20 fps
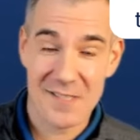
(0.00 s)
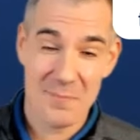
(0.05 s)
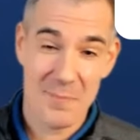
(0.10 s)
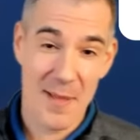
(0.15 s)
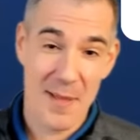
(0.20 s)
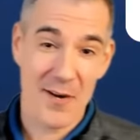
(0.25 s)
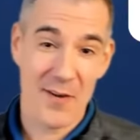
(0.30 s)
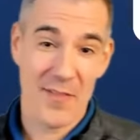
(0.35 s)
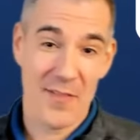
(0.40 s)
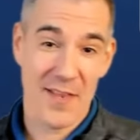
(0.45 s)
is
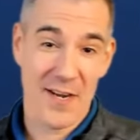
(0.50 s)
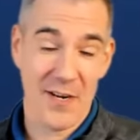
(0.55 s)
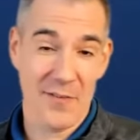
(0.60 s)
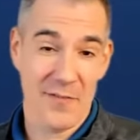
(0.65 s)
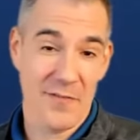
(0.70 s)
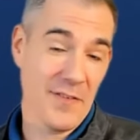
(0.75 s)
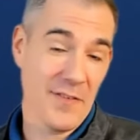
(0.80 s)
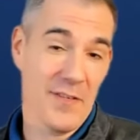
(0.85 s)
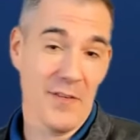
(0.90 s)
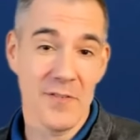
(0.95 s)
better than our
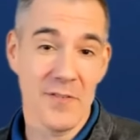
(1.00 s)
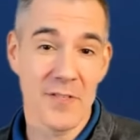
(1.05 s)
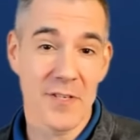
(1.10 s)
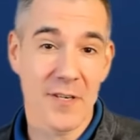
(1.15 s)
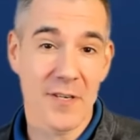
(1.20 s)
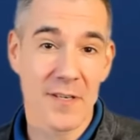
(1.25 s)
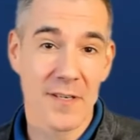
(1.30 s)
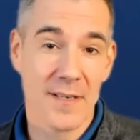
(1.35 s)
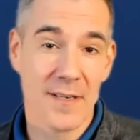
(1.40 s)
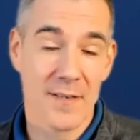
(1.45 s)

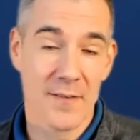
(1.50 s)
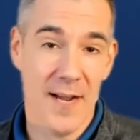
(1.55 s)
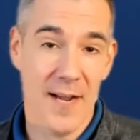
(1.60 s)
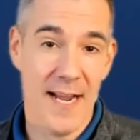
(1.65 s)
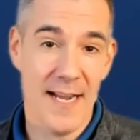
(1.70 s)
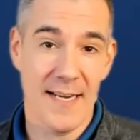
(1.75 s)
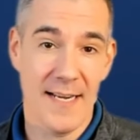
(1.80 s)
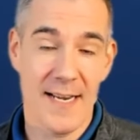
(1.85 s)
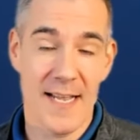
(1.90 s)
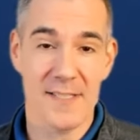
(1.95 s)
future,
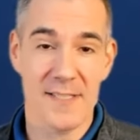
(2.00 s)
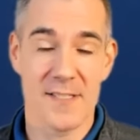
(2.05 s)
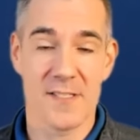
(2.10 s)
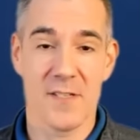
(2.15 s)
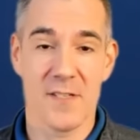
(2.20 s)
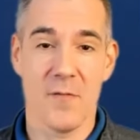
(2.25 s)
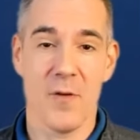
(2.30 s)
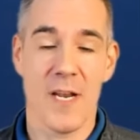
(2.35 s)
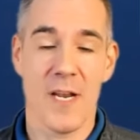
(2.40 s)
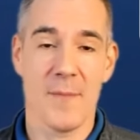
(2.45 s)
right? In essence
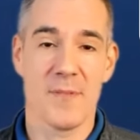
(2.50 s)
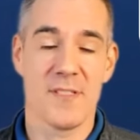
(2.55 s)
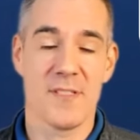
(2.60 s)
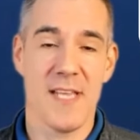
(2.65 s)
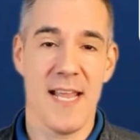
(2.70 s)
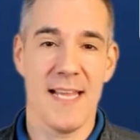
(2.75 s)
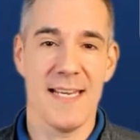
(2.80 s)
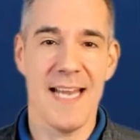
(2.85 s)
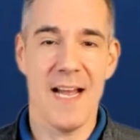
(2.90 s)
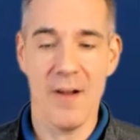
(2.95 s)
of what I'm
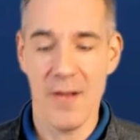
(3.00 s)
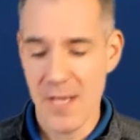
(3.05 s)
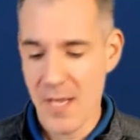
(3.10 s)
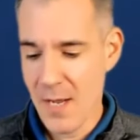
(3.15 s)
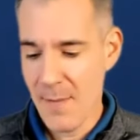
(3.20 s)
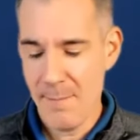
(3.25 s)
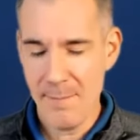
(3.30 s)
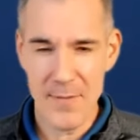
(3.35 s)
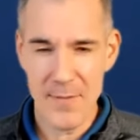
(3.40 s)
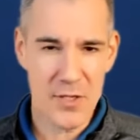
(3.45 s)
saying. Now,
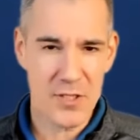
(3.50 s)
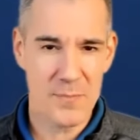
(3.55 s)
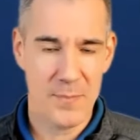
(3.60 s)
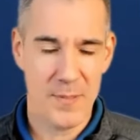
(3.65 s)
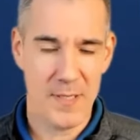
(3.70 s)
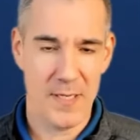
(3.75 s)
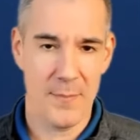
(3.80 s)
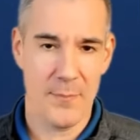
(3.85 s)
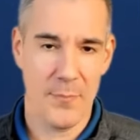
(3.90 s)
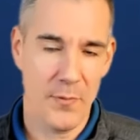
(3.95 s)
most
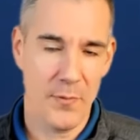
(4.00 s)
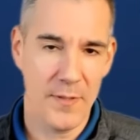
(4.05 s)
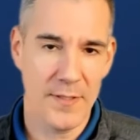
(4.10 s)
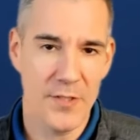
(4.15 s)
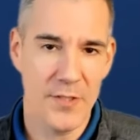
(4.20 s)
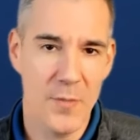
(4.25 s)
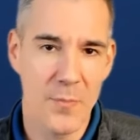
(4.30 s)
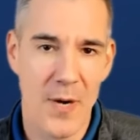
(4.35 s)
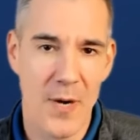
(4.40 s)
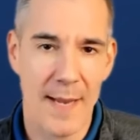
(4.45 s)
people,
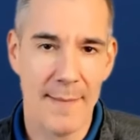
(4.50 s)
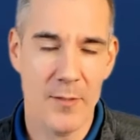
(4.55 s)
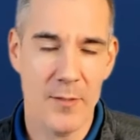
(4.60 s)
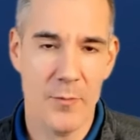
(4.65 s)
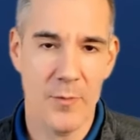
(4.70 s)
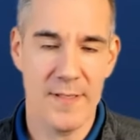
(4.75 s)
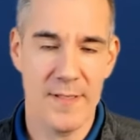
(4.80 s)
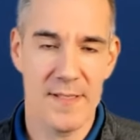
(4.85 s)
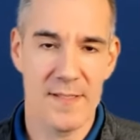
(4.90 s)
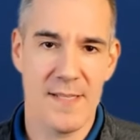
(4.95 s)
and you probably
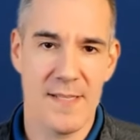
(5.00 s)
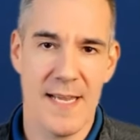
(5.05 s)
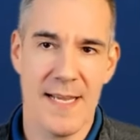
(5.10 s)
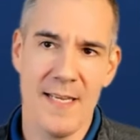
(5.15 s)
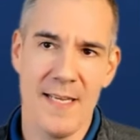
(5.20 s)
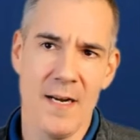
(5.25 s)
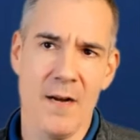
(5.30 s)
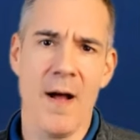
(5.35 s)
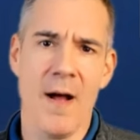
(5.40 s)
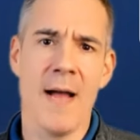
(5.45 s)
wouldn't say,
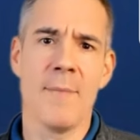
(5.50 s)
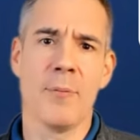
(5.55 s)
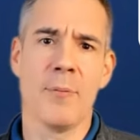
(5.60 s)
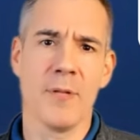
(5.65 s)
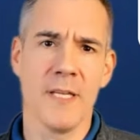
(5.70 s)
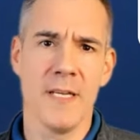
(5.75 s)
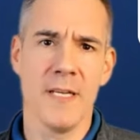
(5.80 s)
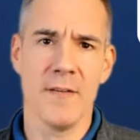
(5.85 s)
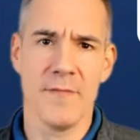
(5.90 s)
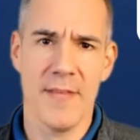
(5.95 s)
you know, I
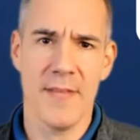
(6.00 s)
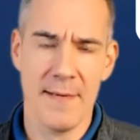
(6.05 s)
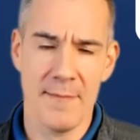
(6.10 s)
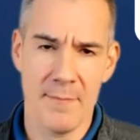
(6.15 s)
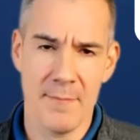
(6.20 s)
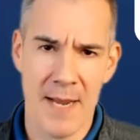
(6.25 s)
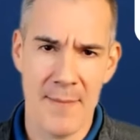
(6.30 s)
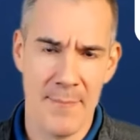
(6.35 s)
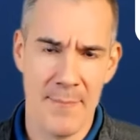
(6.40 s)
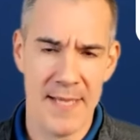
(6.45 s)
believe that
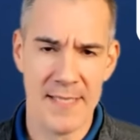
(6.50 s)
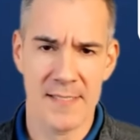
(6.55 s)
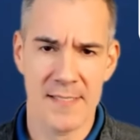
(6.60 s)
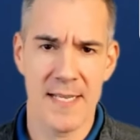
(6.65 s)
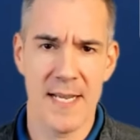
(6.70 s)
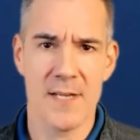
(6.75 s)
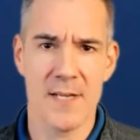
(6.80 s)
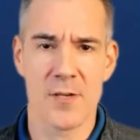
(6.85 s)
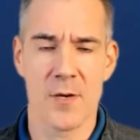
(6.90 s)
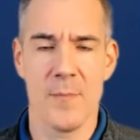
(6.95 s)
my best
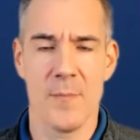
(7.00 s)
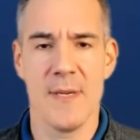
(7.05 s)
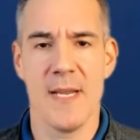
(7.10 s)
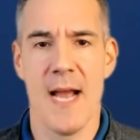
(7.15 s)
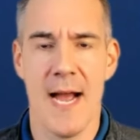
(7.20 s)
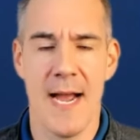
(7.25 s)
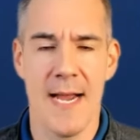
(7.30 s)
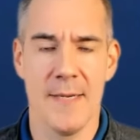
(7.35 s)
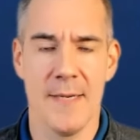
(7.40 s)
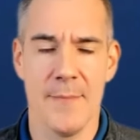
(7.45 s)
days are
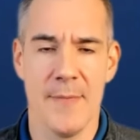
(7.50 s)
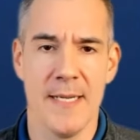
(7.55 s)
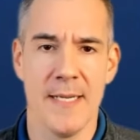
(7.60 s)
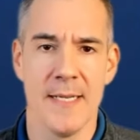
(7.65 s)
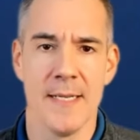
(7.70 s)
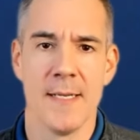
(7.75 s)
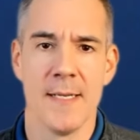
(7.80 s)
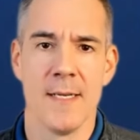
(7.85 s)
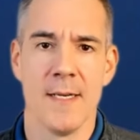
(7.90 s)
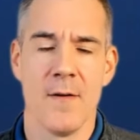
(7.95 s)
behind me.
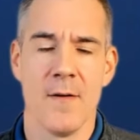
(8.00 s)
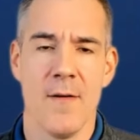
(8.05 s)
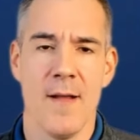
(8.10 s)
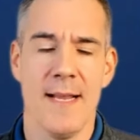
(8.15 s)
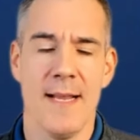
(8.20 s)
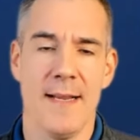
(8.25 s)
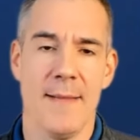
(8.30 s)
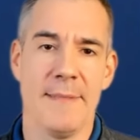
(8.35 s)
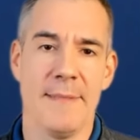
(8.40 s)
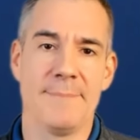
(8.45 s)

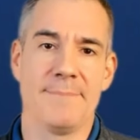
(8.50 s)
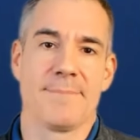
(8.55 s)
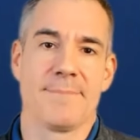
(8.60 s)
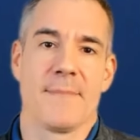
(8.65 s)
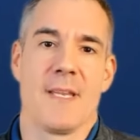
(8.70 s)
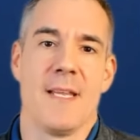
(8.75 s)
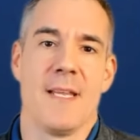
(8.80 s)
I, I mean,